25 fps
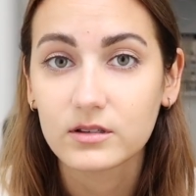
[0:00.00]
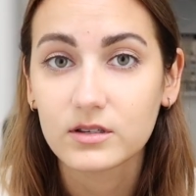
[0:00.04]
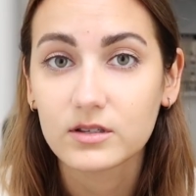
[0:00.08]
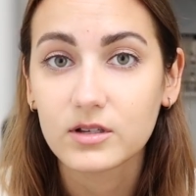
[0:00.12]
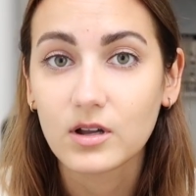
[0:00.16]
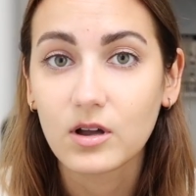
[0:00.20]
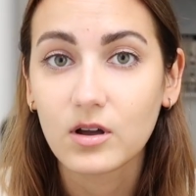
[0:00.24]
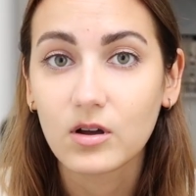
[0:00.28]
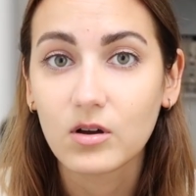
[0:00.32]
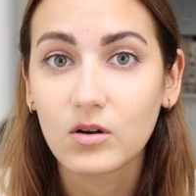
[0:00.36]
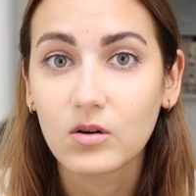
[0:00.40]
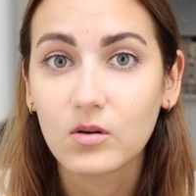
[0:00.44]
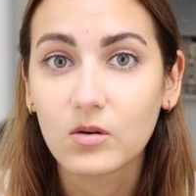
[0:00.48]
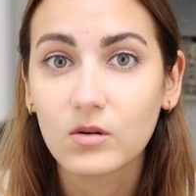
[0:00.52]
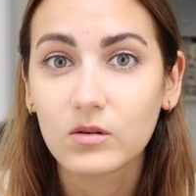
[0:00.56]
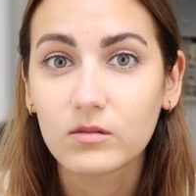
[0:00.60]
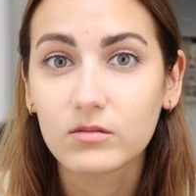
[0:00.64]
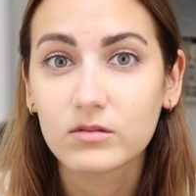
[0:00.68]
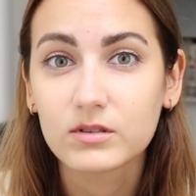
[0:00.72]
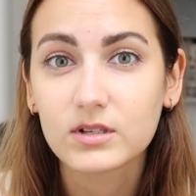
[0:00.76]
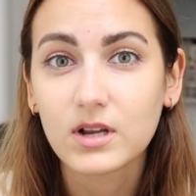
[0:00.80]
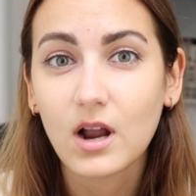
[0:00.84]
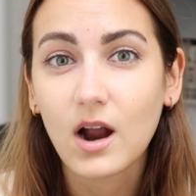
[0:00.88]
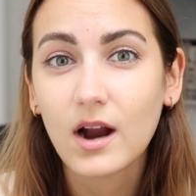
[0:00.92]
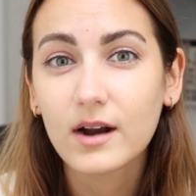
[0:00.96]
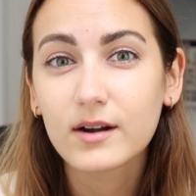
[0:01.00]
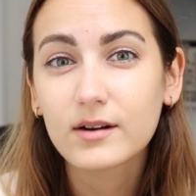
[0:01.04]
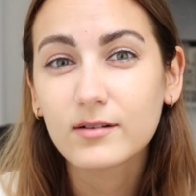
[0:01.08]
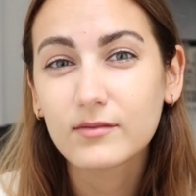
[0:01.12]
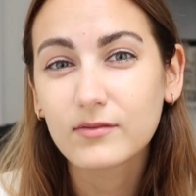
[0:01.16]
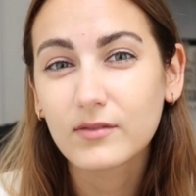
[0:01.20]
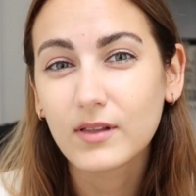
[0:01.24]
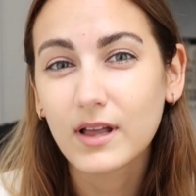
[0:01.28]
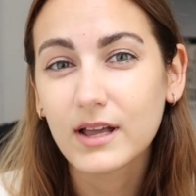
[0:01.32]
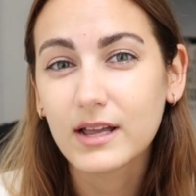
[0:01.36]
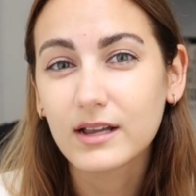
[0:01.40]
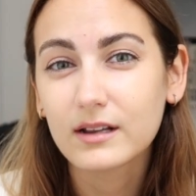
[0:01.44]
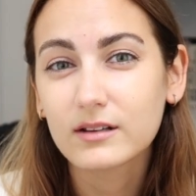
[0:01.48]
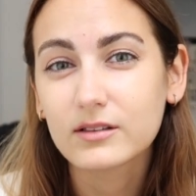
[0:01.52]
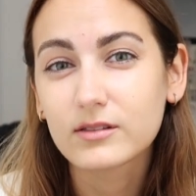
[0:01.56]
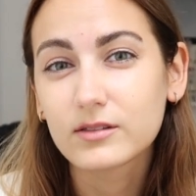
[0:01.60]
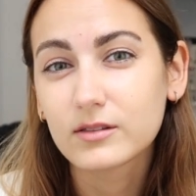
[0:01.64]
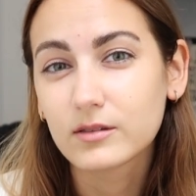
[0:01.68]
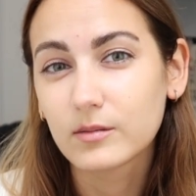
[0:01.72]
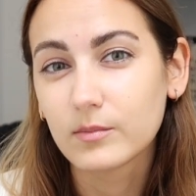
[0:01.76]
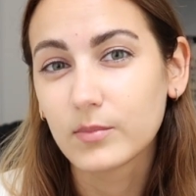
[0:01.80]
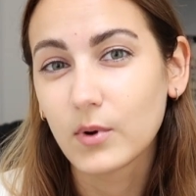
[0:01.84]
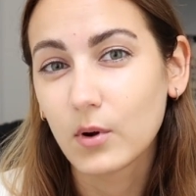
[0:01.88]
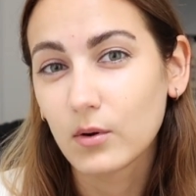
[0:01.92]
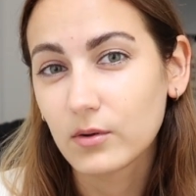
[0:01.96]
So it was kind of like
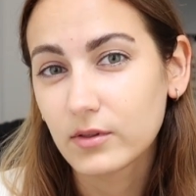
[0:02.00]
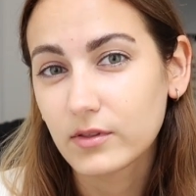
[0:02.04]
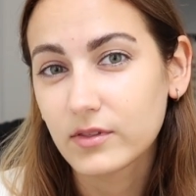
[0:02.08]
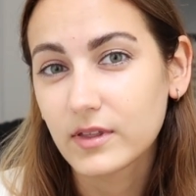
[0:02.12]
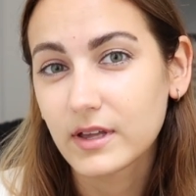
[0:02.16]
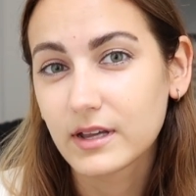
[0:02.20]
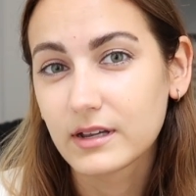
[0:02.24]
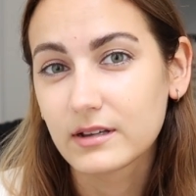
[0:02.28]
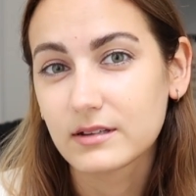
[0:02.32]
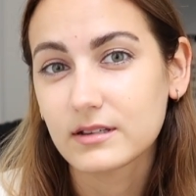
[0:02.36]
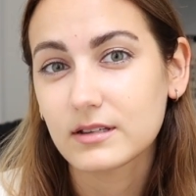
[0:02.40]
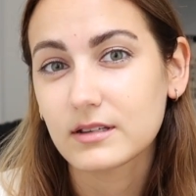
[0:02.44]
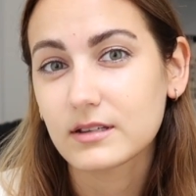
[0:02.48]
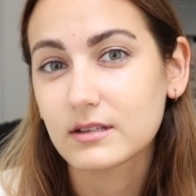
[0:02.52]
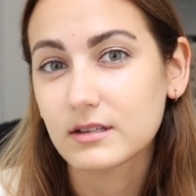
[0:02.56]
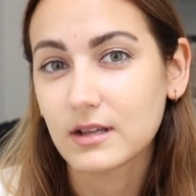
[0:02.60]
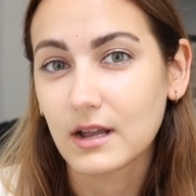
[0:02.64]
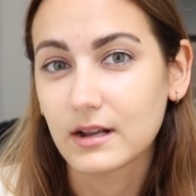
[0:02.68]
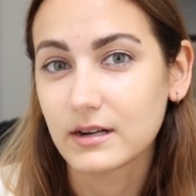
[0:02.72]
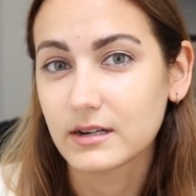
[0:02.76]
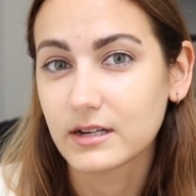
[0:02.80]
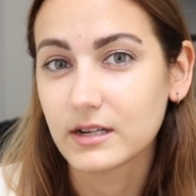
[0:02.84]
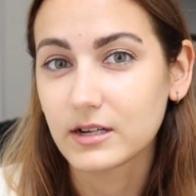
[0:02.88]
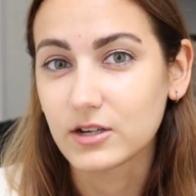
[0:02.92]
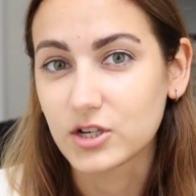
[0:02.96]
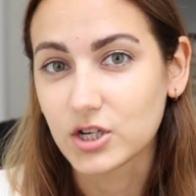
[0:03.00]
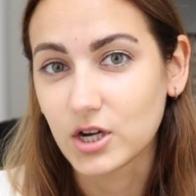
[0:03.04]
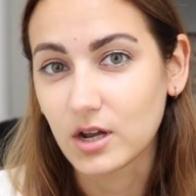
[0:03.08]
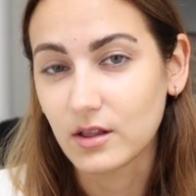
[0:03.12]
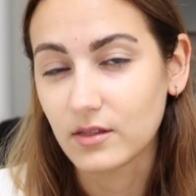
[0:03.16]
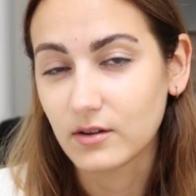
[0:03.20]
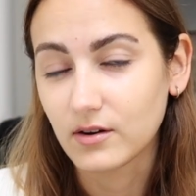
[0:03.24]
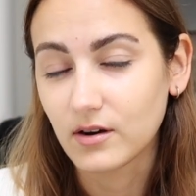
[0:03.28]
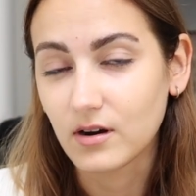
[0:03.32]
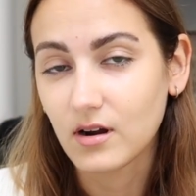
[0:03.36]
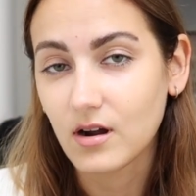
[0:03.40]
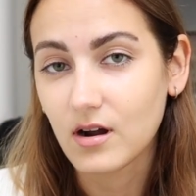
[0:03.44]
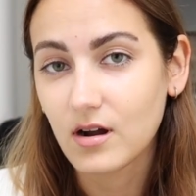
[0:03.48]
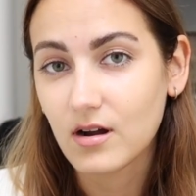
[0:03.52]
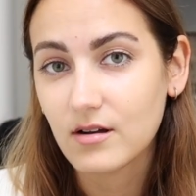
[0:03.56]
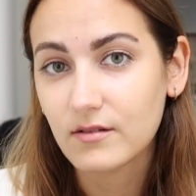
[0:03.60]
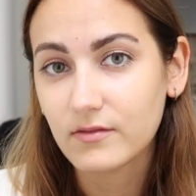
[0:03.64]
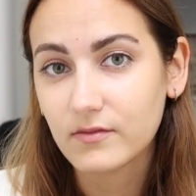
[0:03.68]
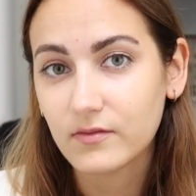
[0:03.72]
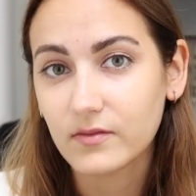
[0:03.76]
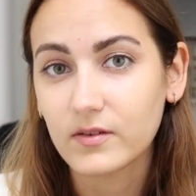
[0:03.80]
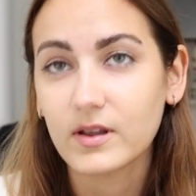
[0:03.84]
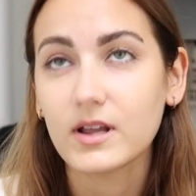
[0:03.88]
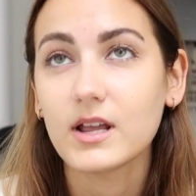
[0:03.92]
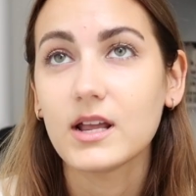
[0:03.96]
the both things set each other off,
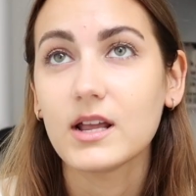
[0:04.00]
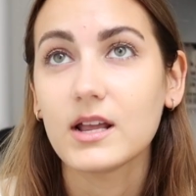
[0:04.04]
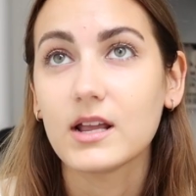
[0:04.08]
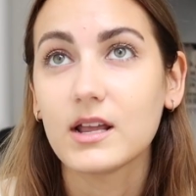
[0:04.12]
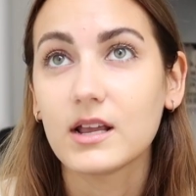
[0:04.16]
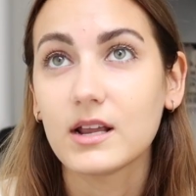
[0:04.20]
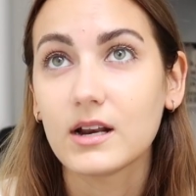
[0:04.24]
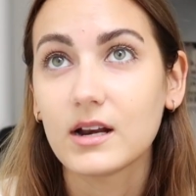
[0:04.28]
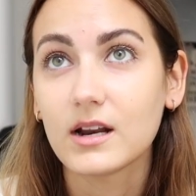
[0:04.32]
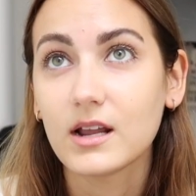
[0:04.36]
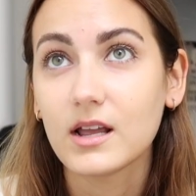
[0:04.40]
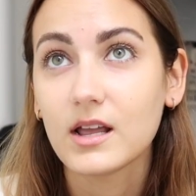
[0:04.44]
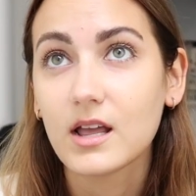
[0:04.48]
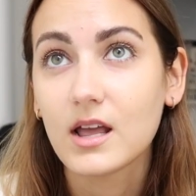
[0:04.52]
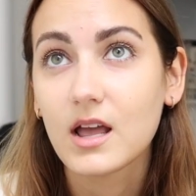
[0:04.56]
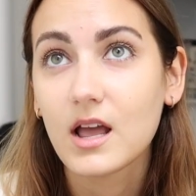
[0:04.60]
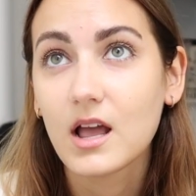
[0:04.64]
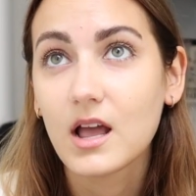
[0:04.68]
and